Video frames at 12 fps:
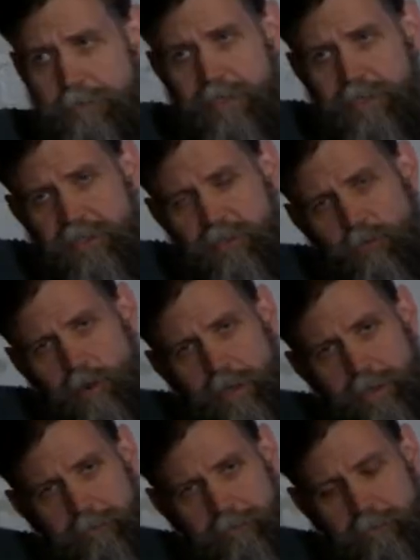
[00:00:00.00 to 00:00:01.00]
This is
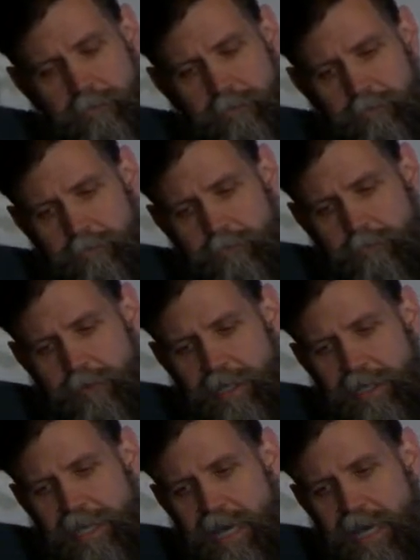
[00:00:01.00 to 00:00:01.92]
what really